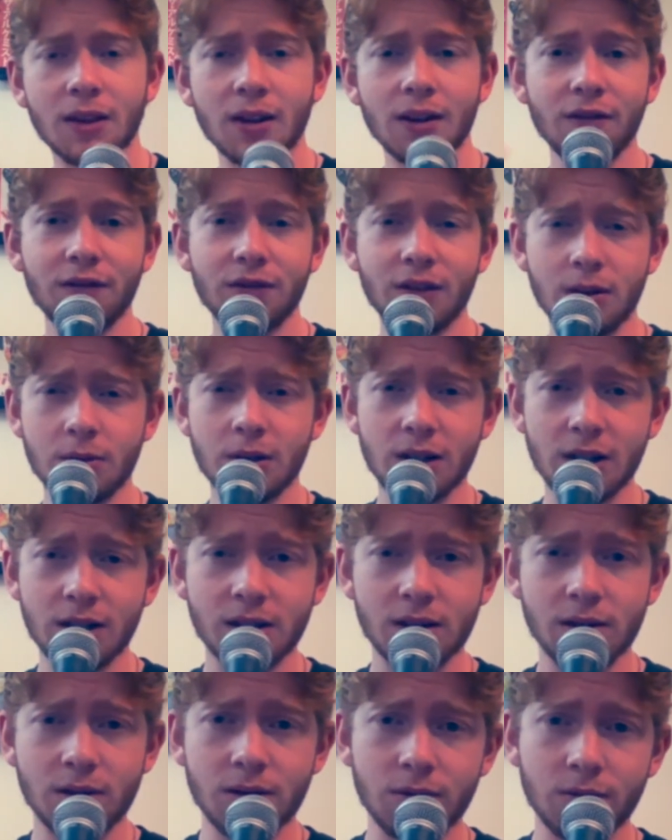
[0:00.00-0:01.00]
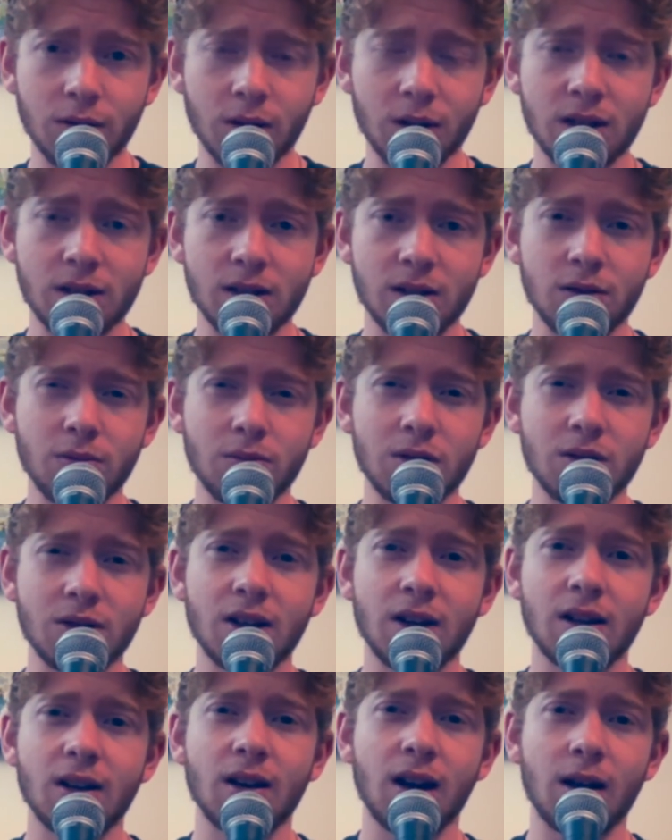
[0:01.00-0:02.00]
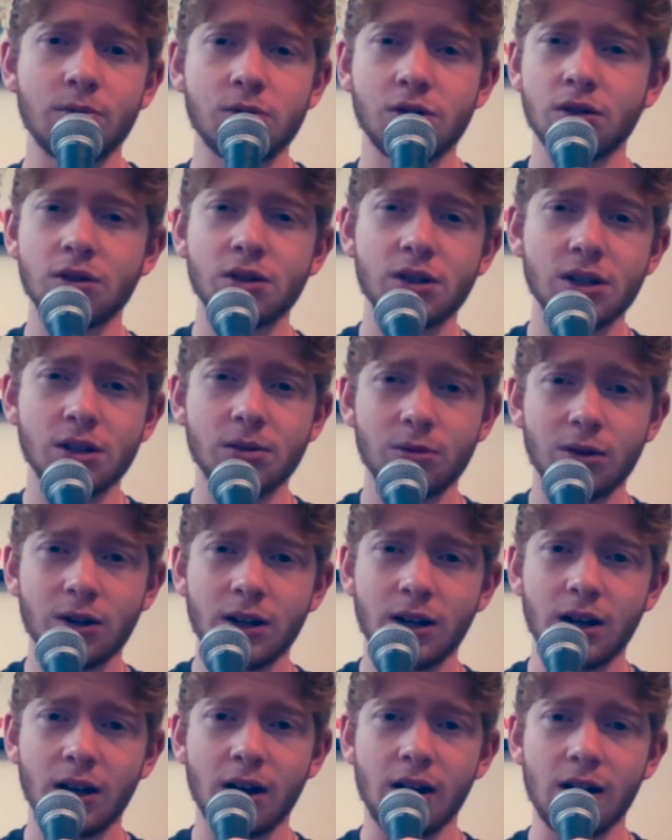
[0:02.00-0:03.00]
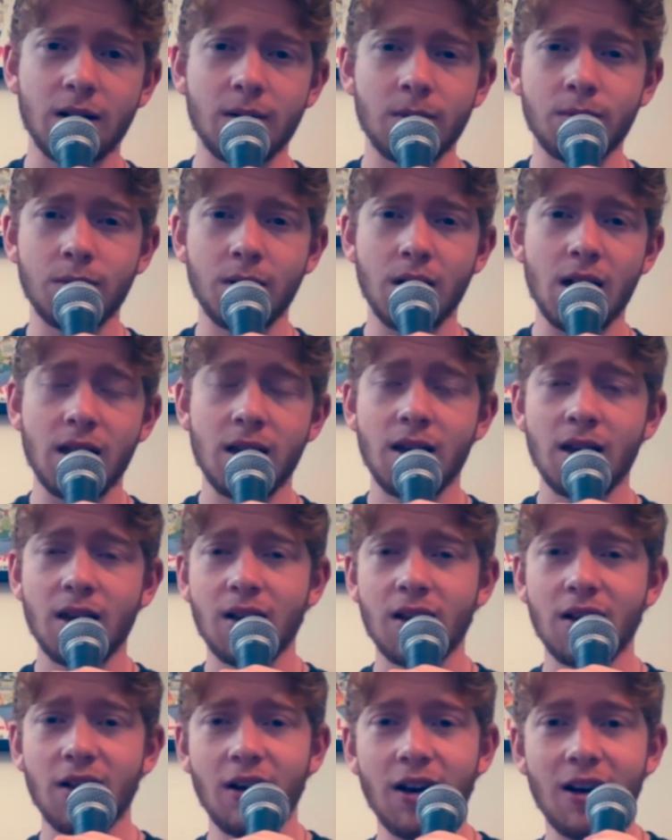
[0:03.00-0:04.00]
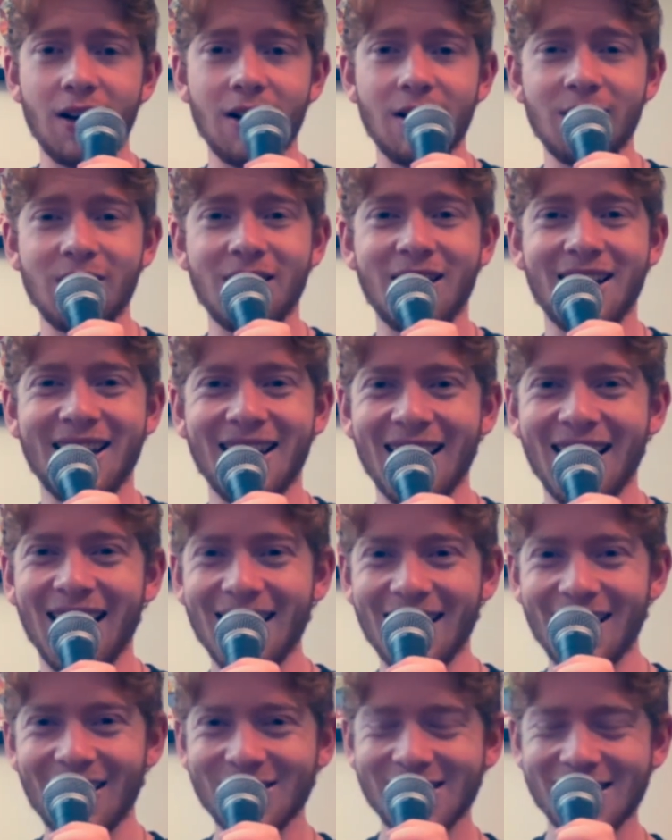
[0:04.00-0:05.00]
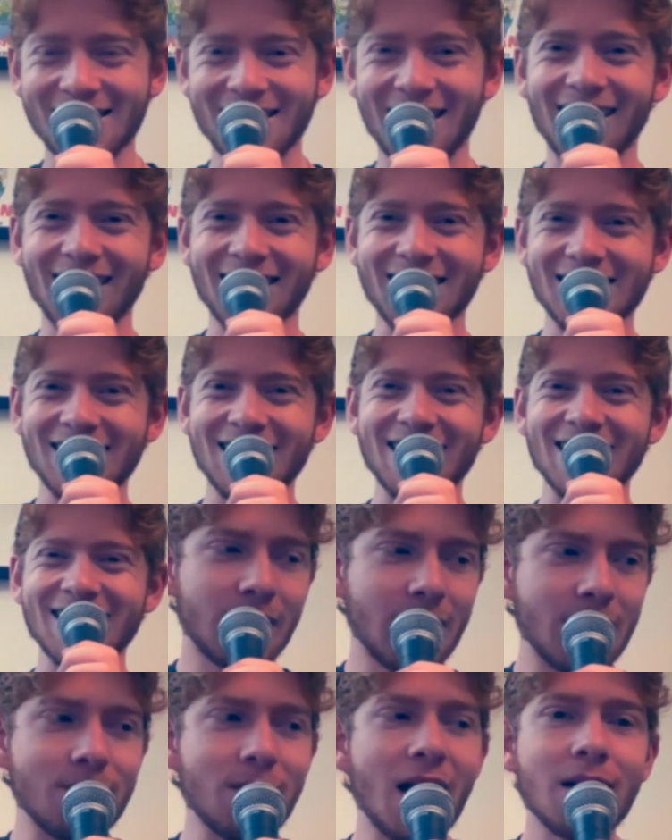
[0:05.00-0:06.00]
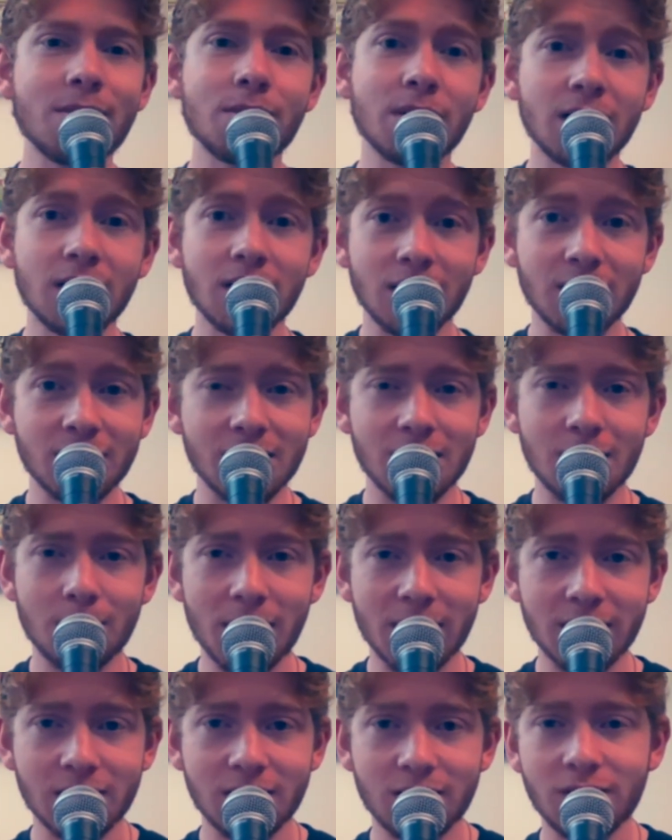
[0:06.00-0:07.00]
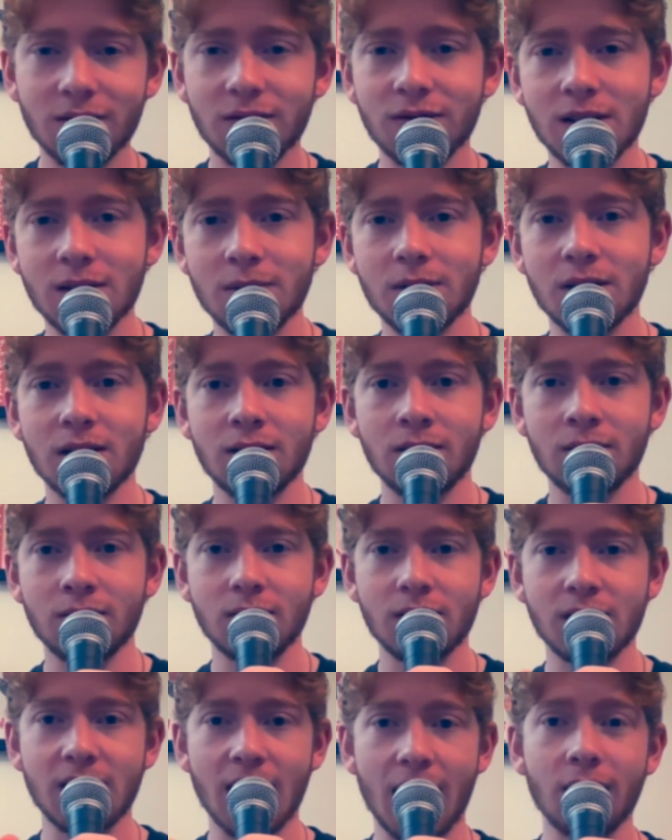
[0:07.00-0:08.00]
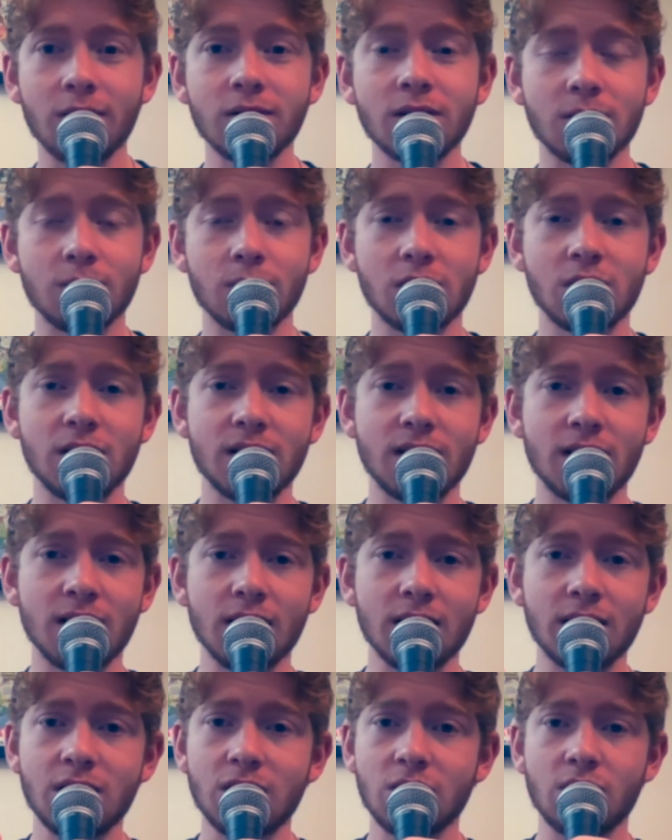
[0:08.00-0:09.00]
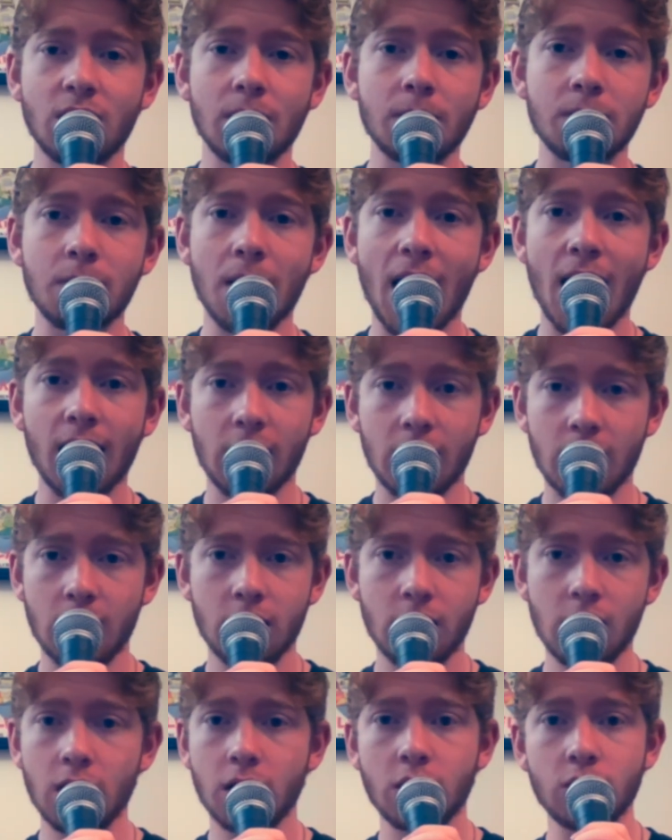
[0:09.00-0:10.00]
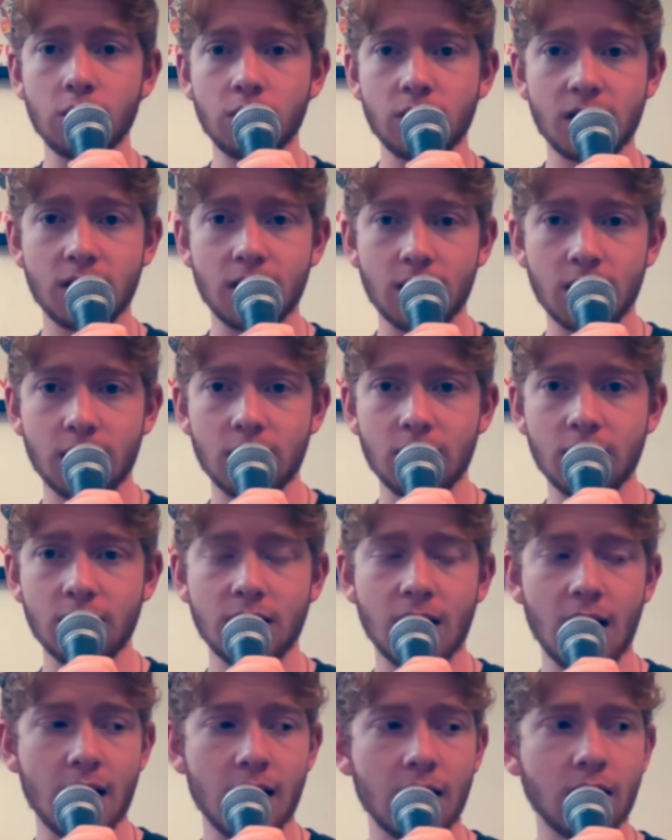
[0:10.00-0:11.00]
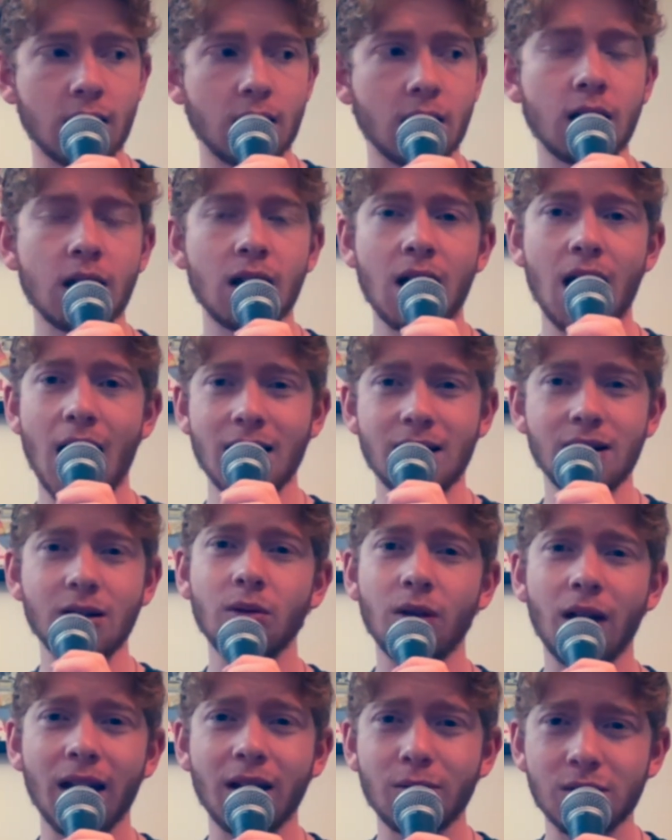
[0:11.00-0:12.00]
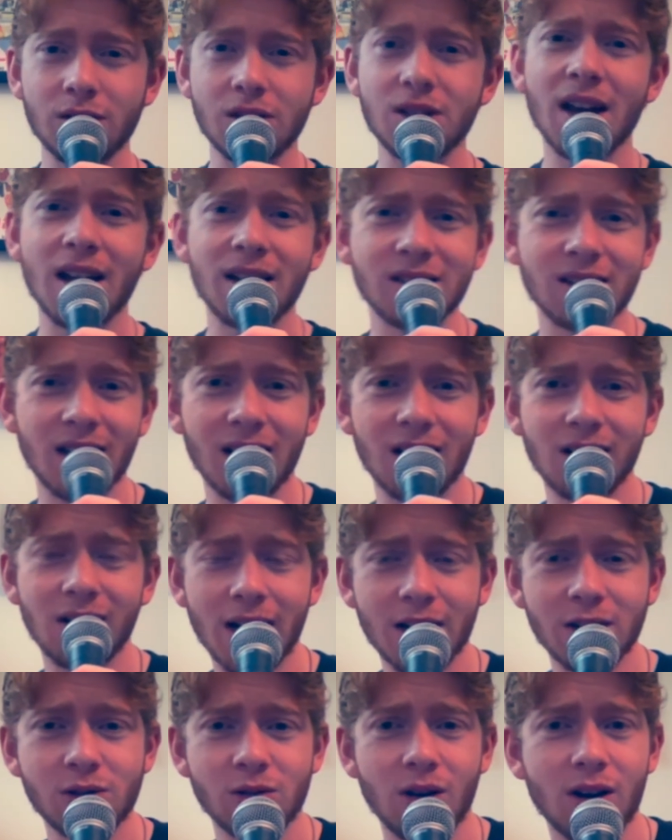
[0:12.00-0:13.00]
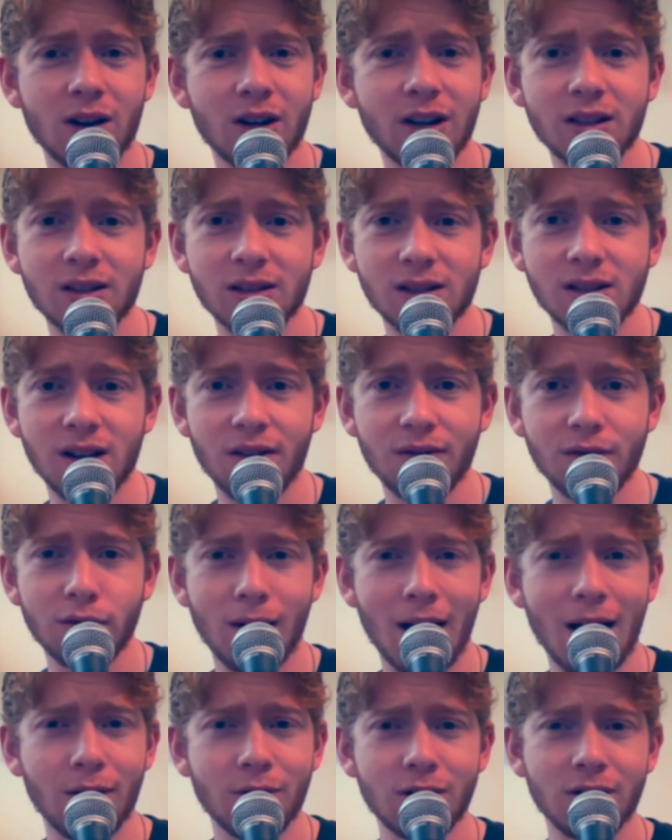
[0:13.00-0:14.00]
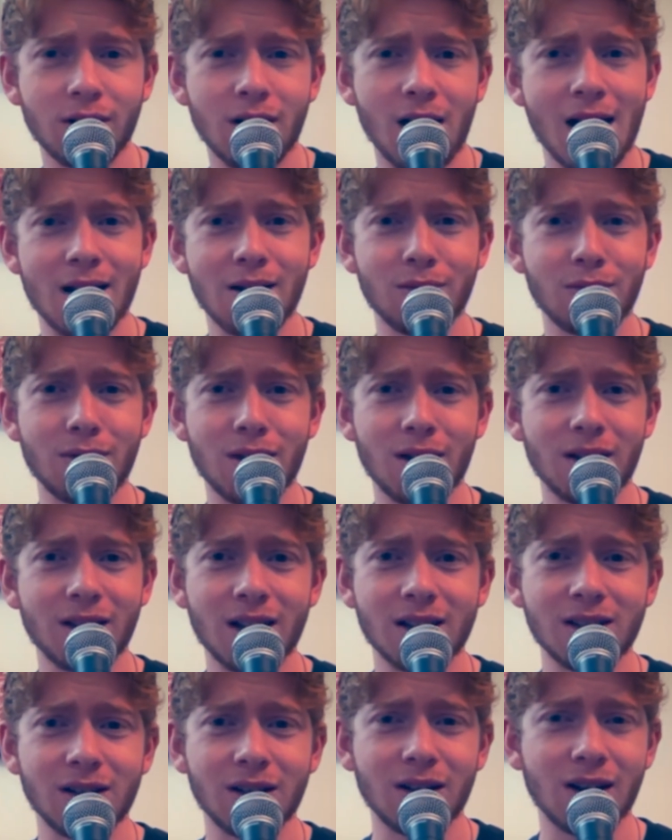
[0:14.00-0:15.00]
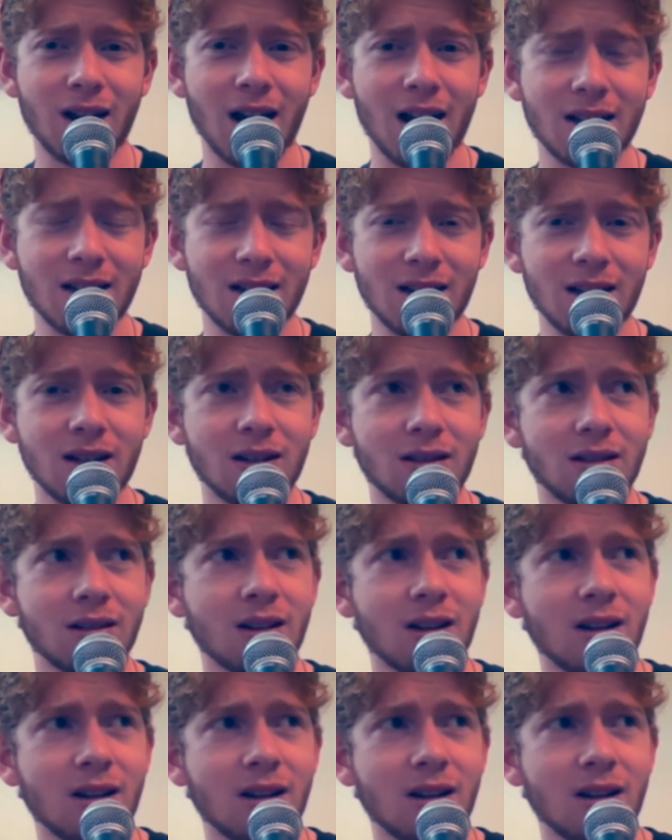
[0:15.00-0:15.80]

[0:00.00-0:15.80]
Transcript: Phoebe needs to release new music. I'm sure she's working on it, but I know she's not going to see this. In my opinion, this is the best Phoebe sounds, is when she's in the stripped back acoustic setting. I don't like when she has like electronic stuff around her. I don't think that's a good idea.